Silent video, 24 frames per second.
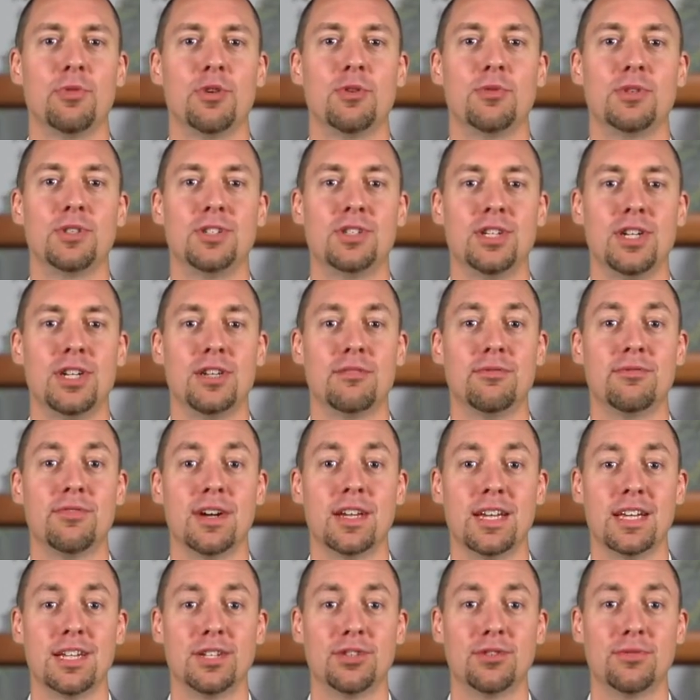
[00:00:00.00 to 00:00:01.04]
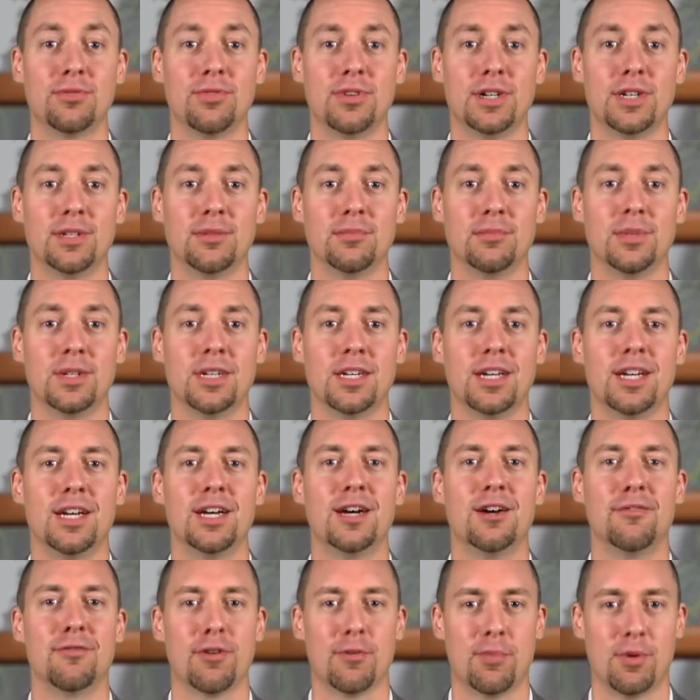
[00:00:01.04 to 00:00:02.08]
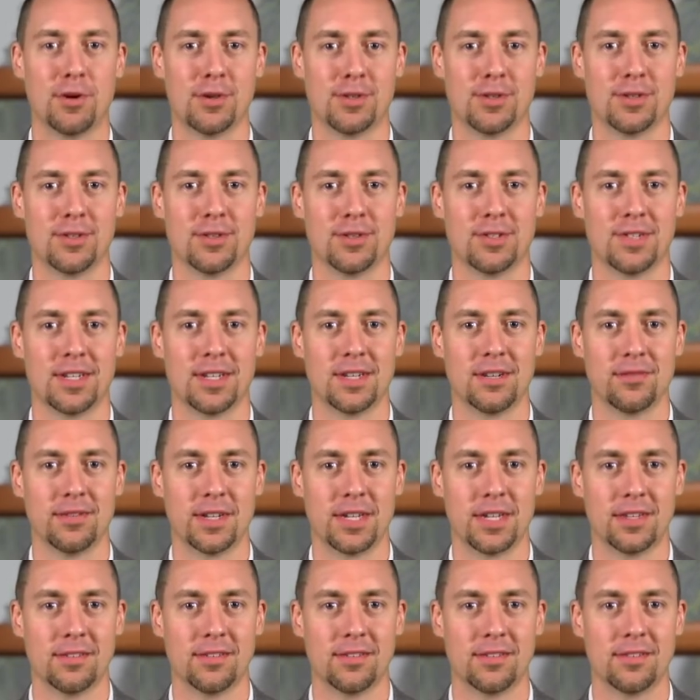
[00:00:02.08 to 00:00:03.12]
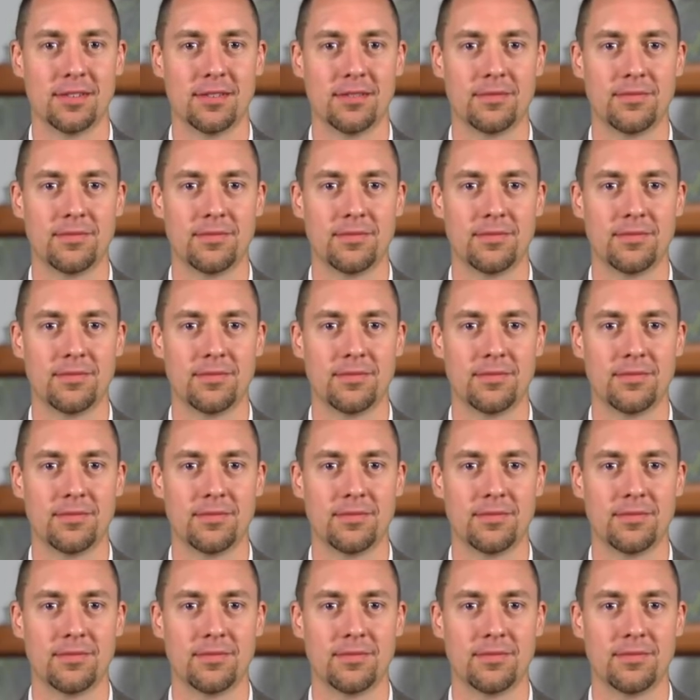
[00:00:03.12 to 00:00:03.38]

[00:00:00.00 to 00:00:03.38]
you achieve financial freedom for personal significance.